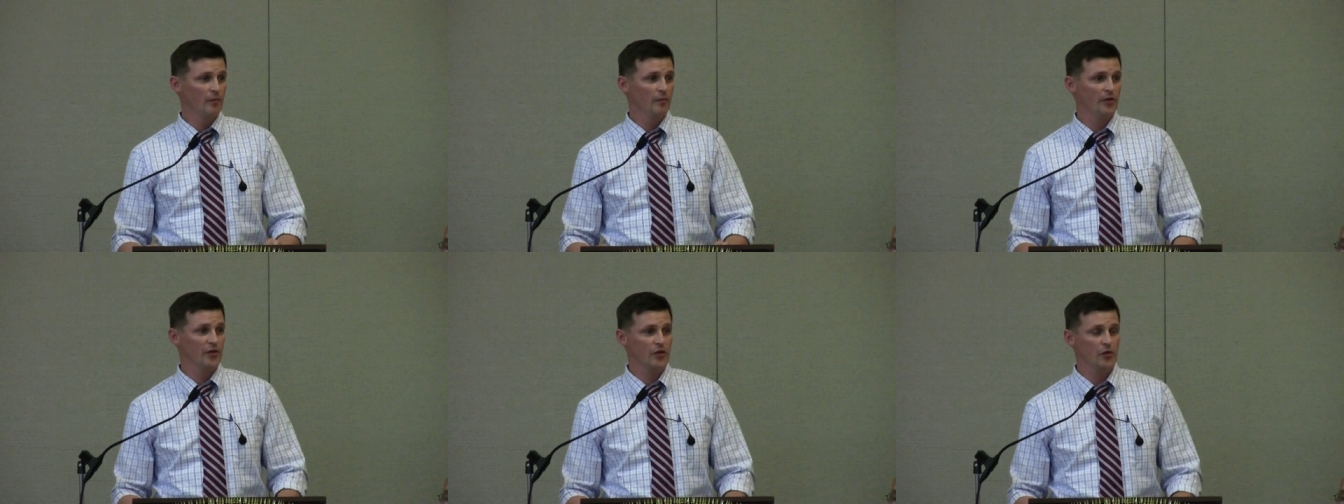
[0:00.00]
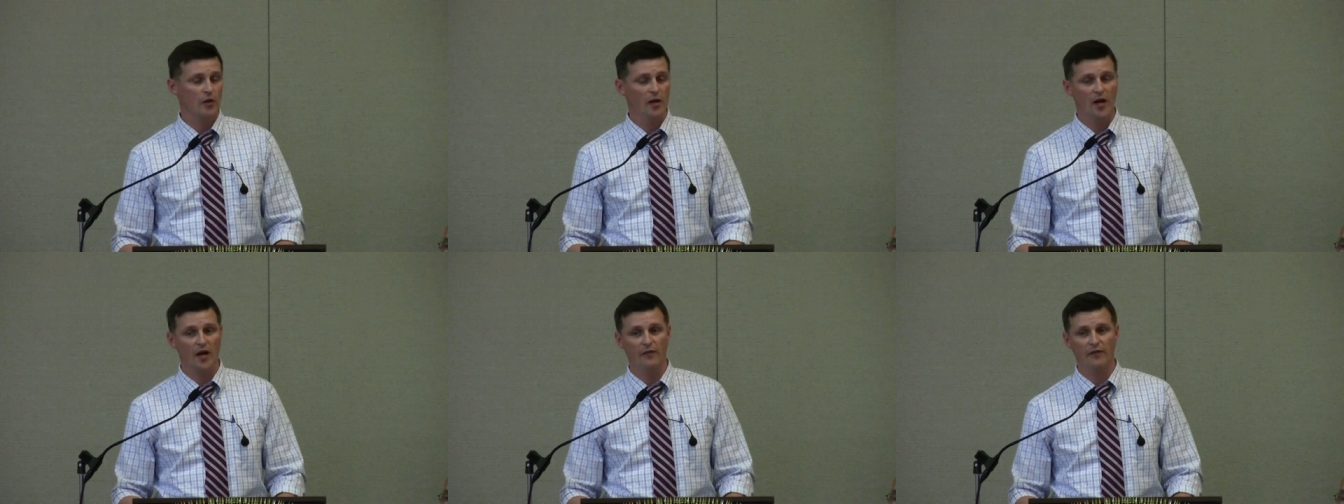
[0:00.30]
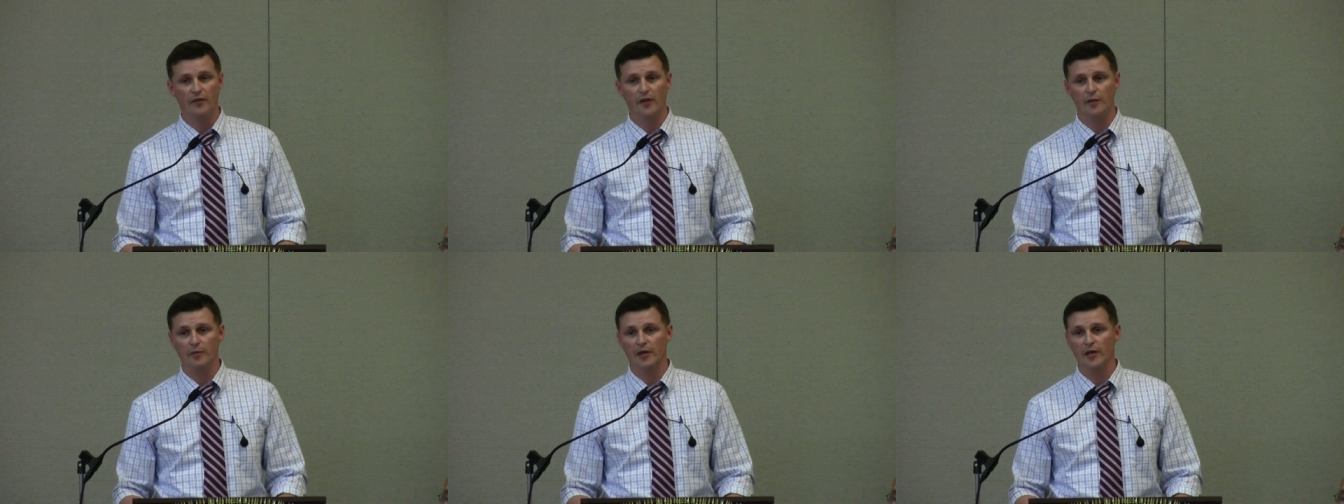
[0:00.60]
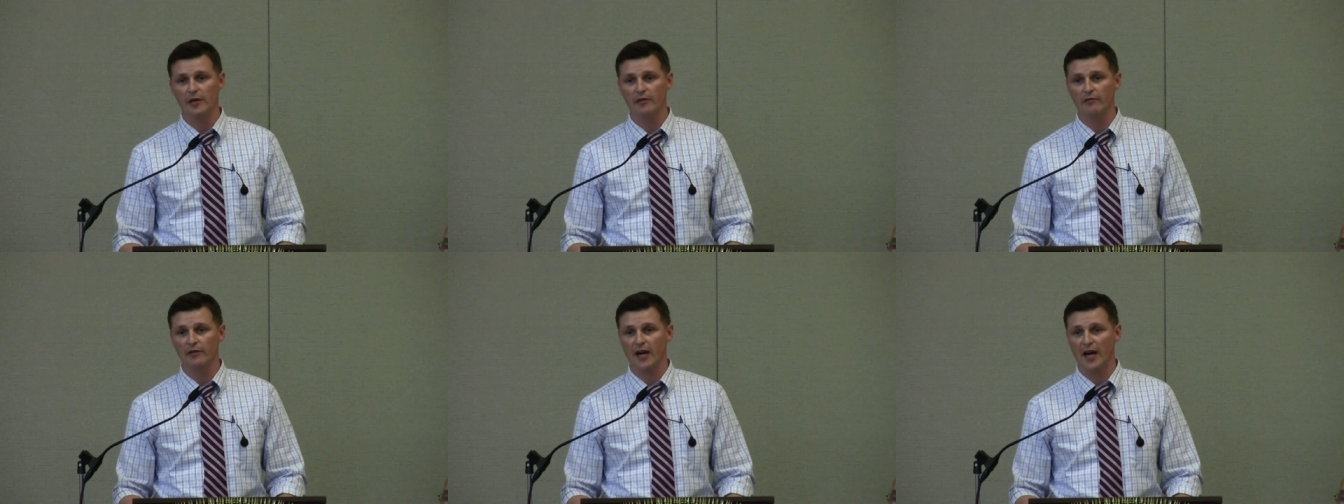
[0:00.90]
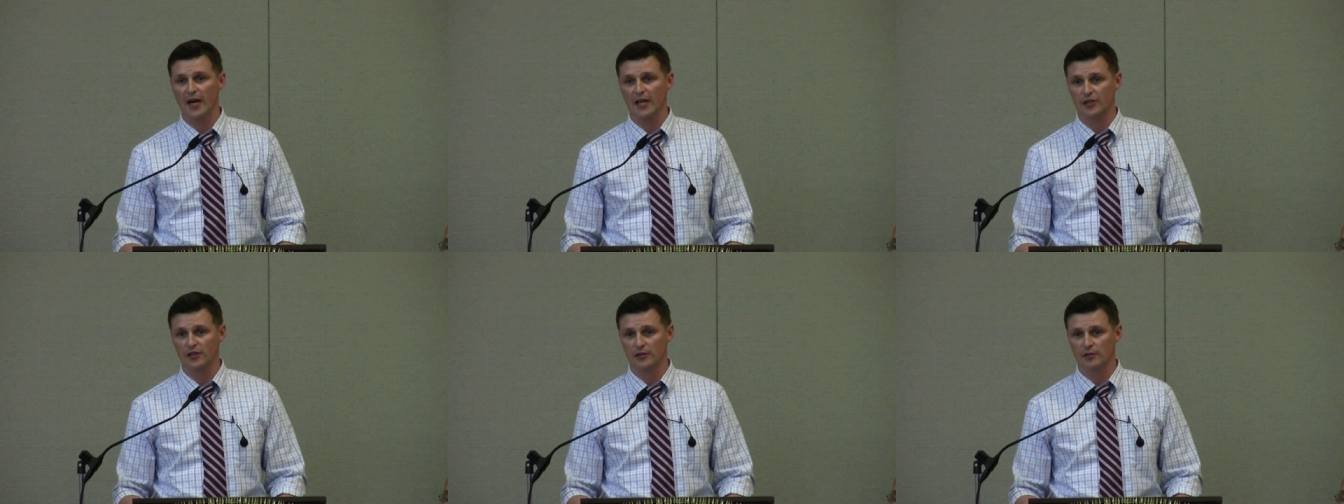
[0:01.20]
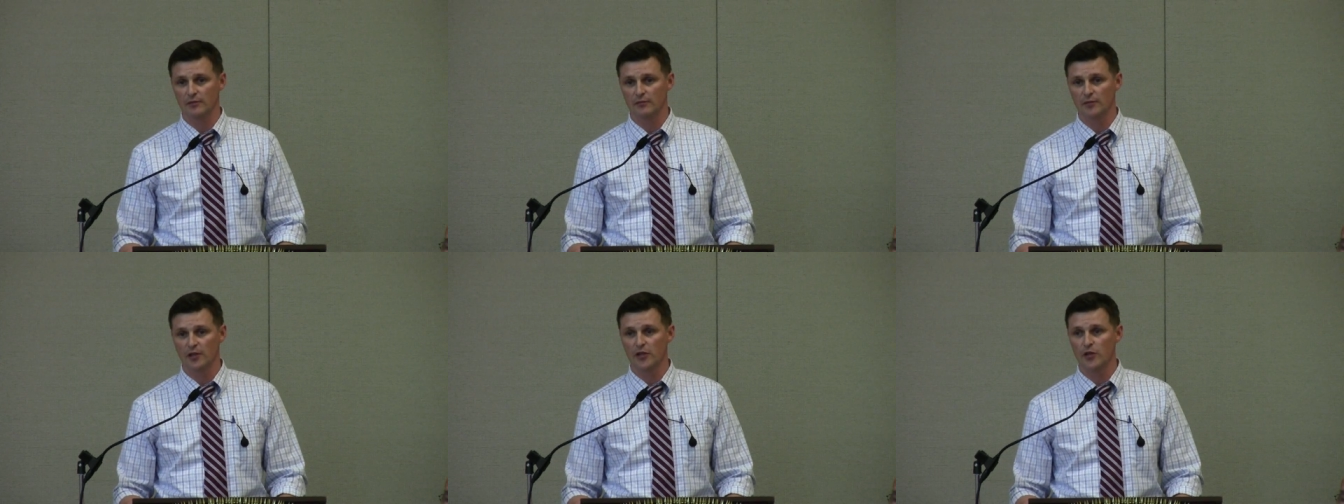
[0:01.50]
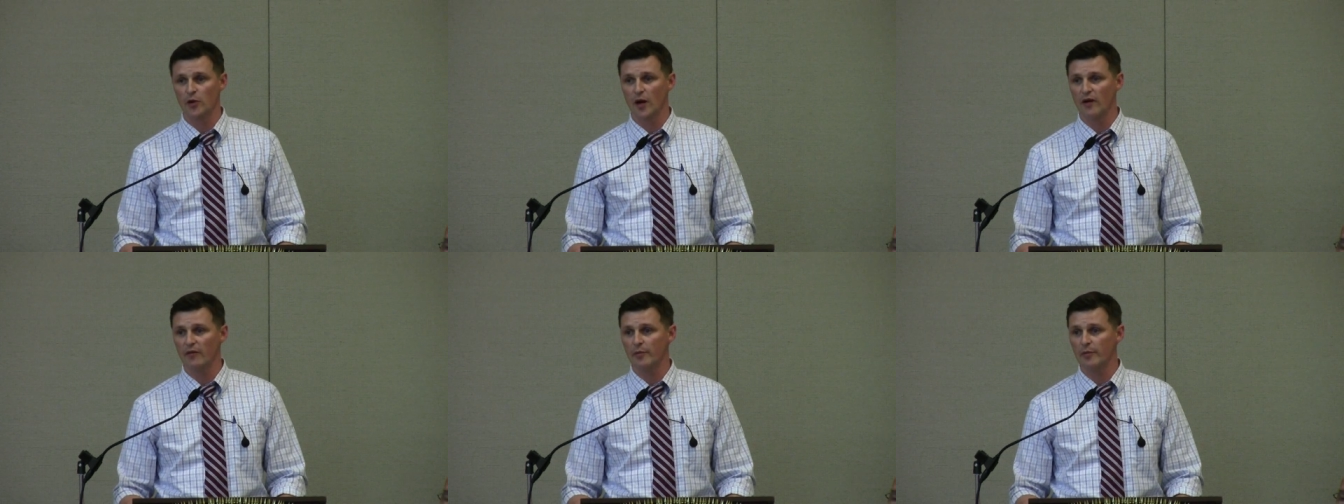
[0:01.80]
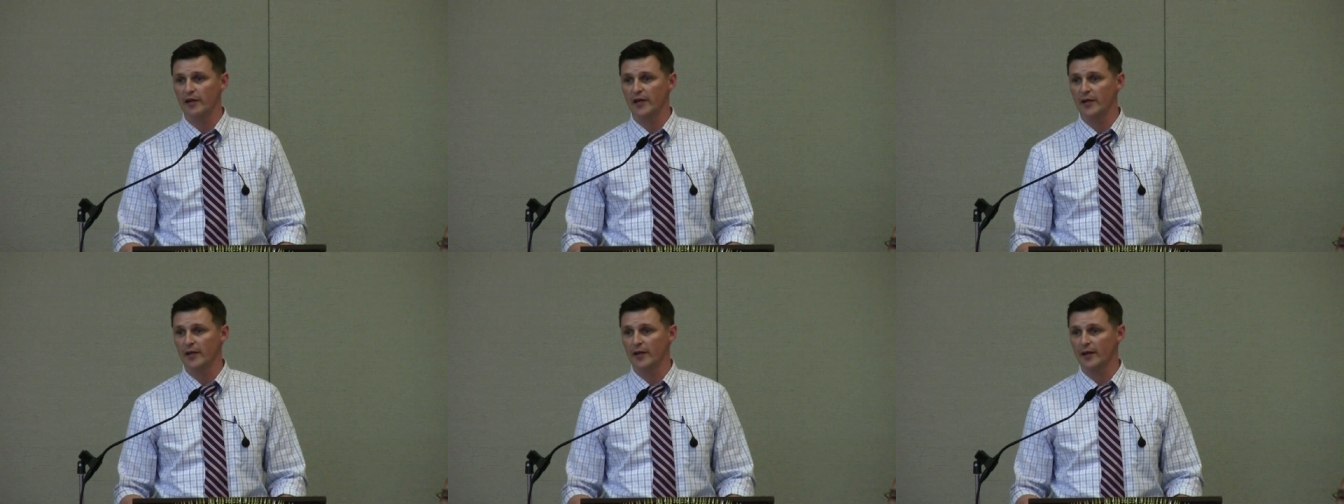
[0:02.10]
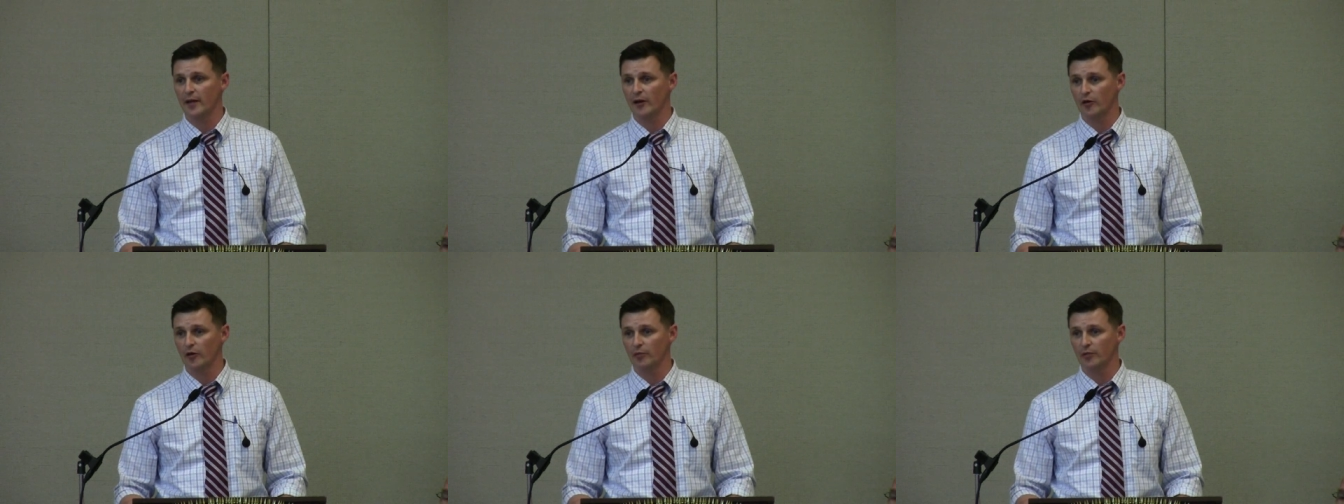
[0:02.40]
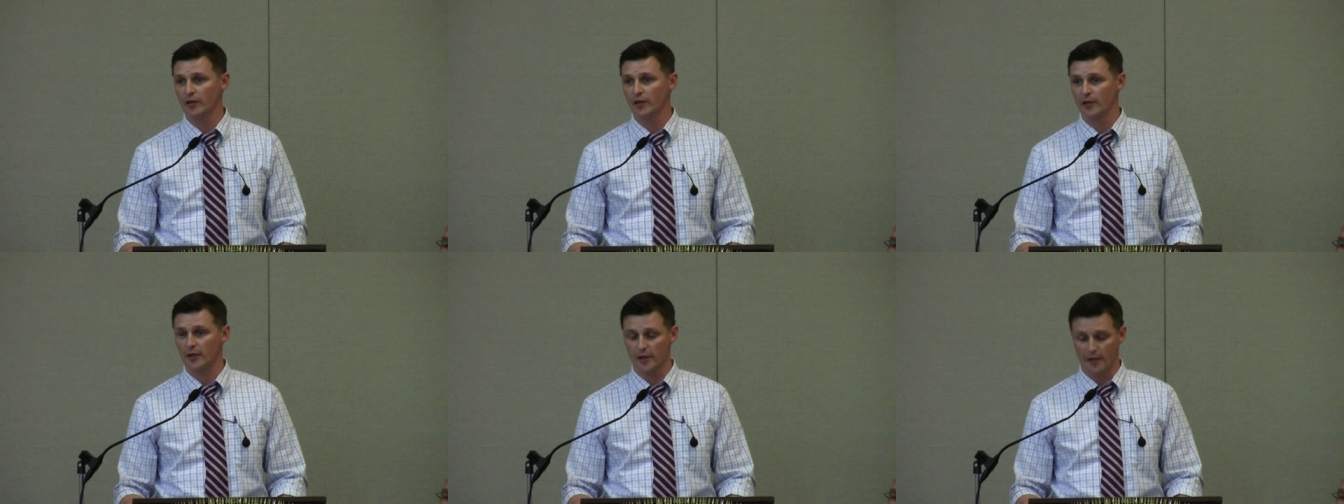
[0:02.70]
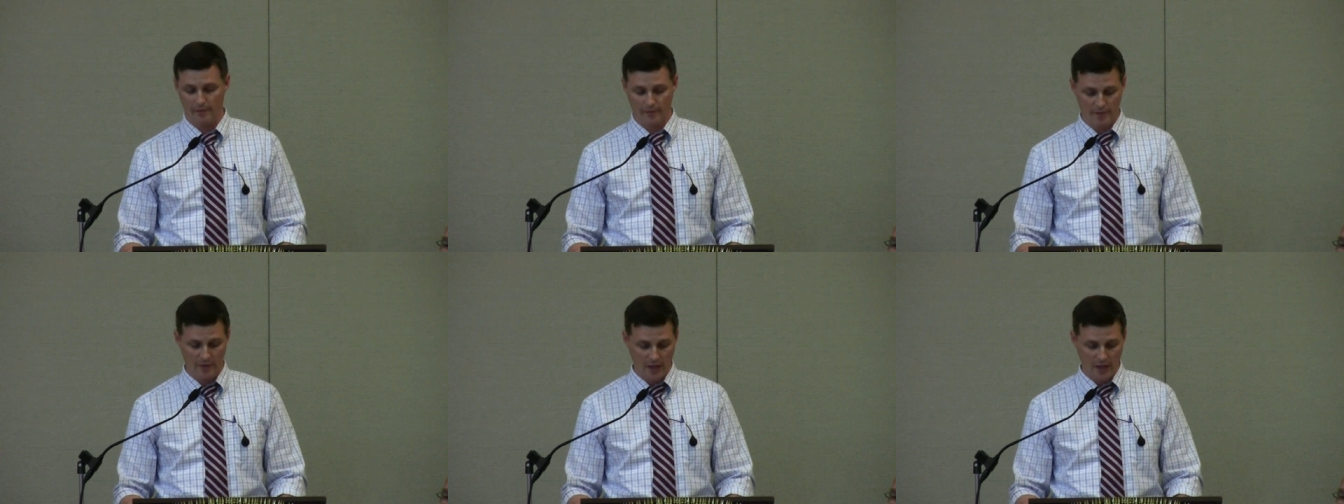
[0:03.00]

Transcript: but you have an immediate reaction, and you have immediate accountability.